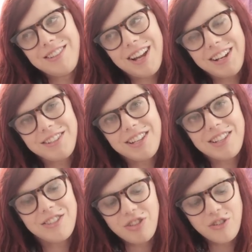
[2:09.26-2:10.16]
kind of
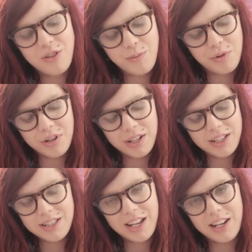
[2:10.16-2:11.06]
since I started doing porn,
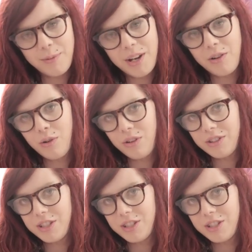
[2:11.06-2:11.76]
it's kind of been a goal